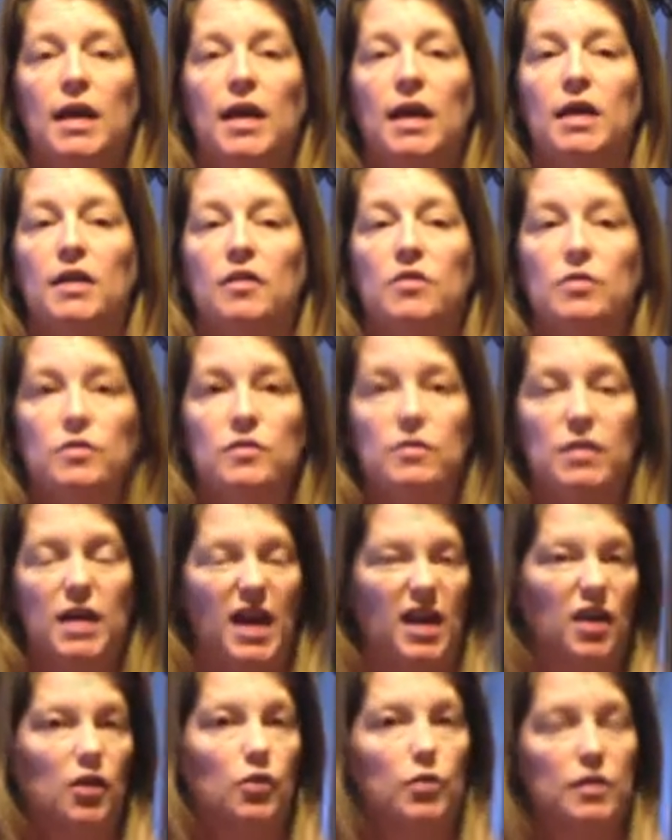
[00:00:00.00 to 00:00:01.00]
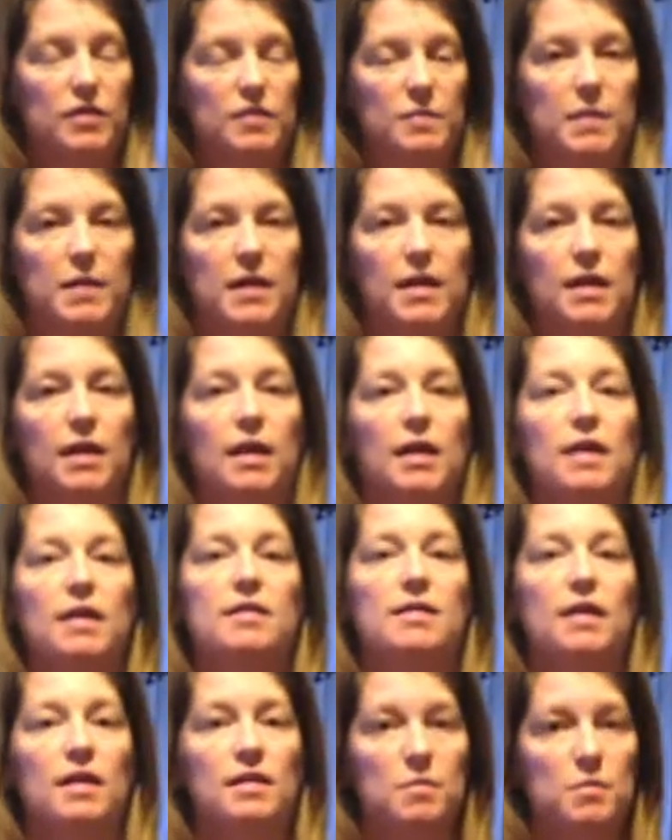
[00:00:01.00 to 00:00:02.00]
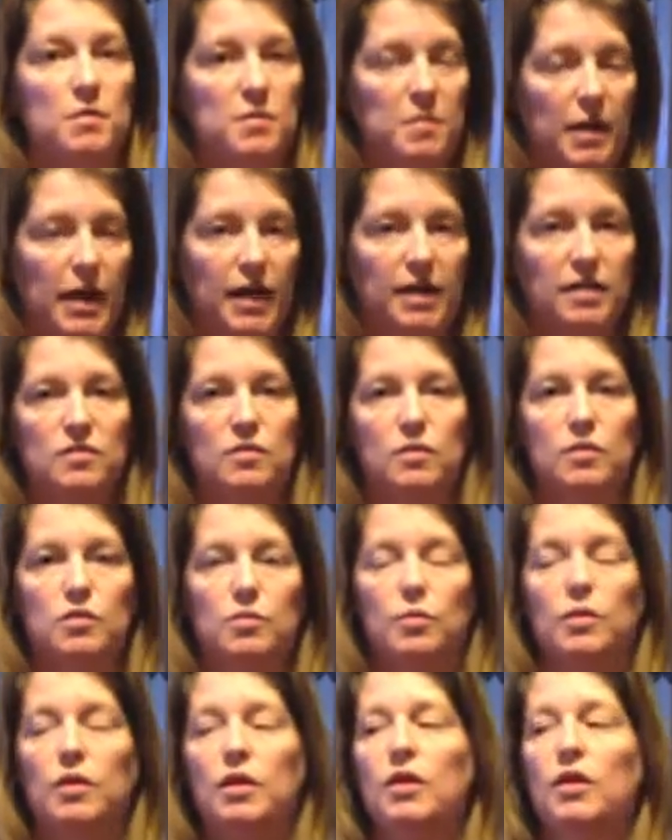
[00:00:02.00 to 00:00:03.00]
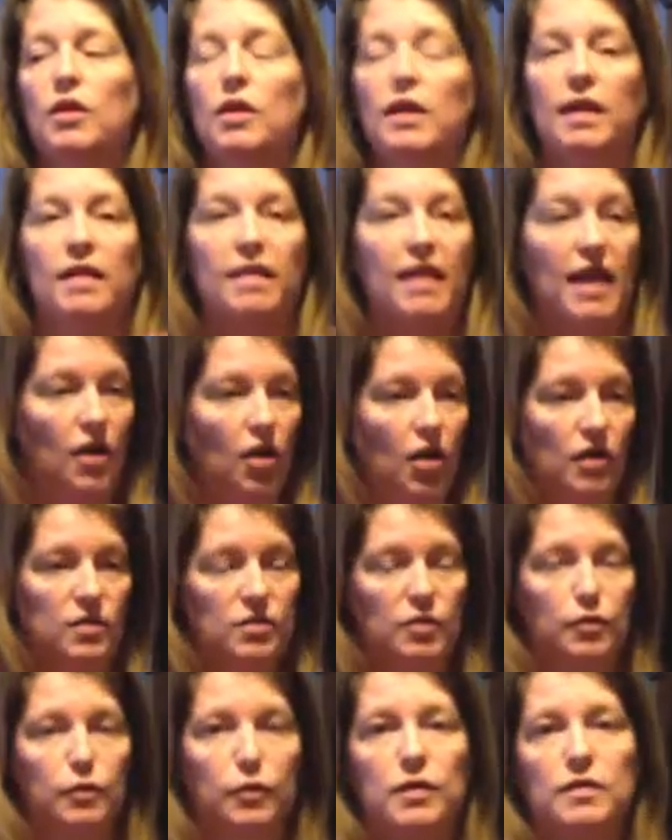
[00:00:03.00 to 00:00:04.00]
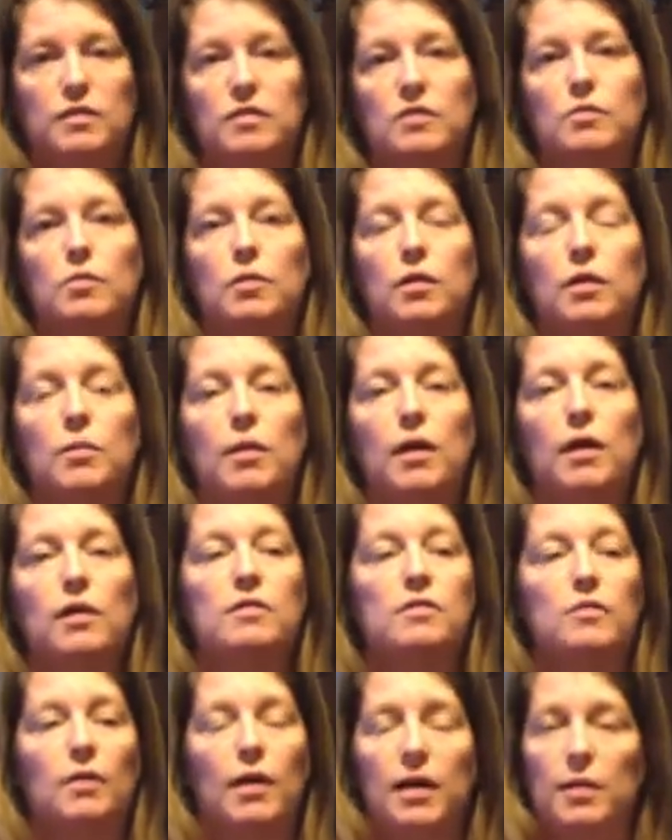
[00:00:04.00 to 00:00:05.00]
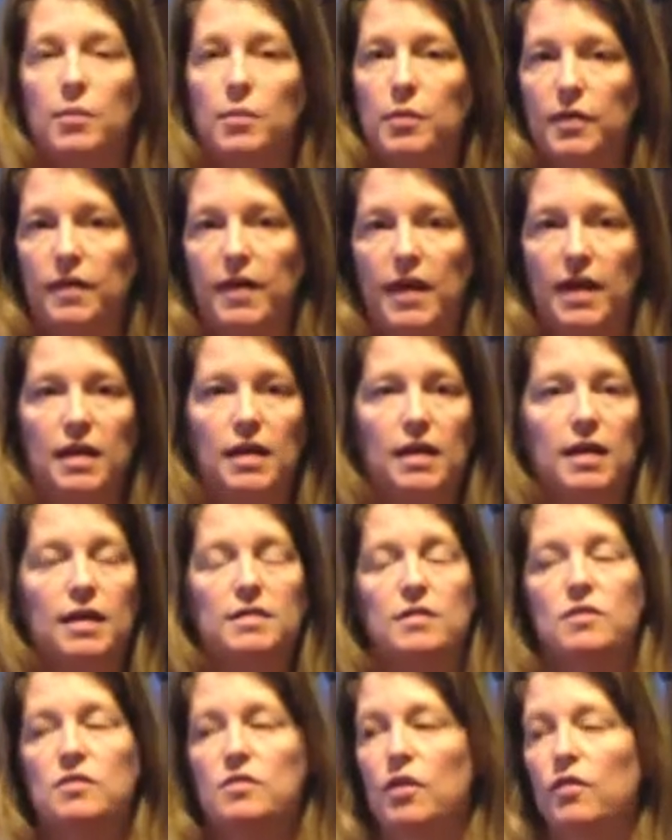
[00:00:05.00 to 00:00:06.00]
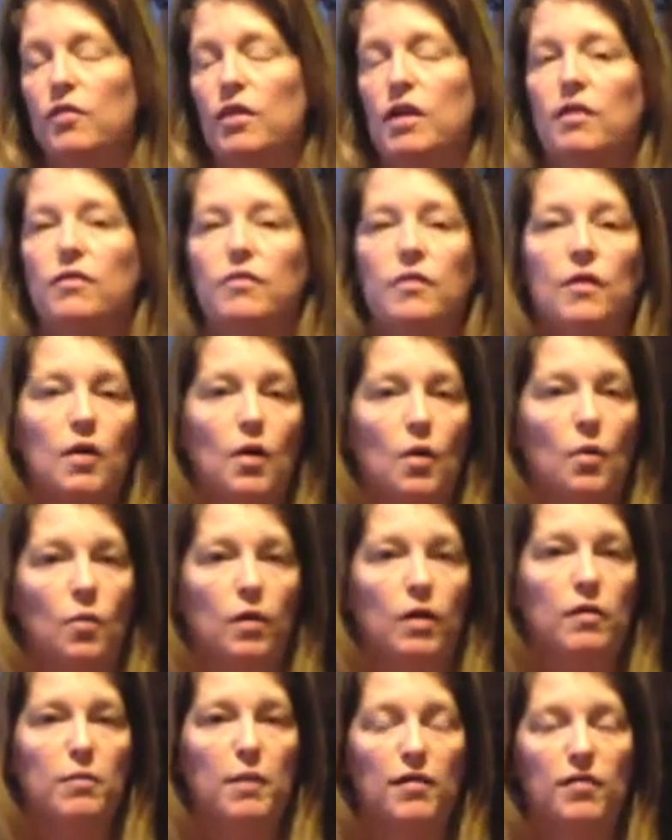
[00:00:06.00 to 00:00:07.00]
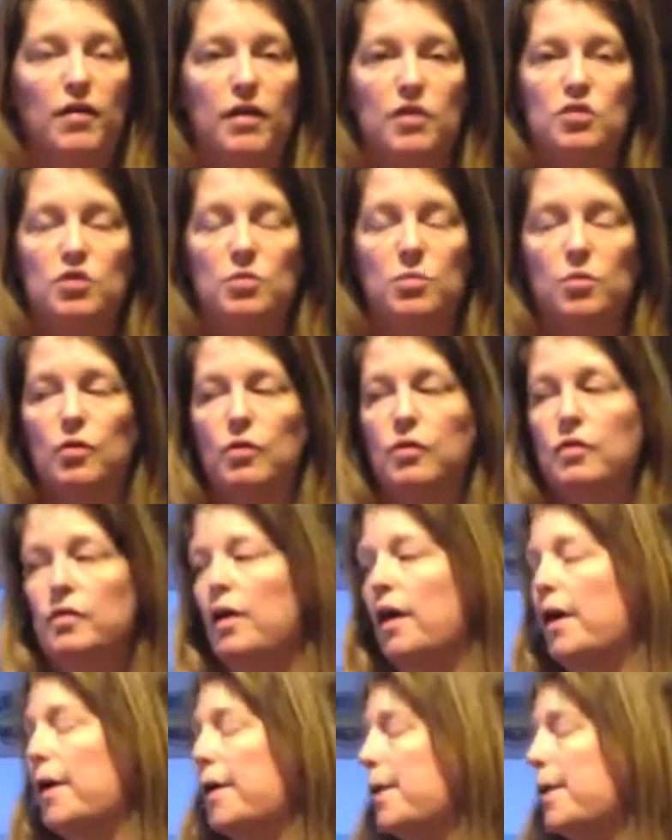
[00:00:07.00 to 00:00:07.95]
and it's kind of crispy, and it's got some spice, so it's really good, and that also freezes really well, so I can put that in as a serving of one of my vegetables.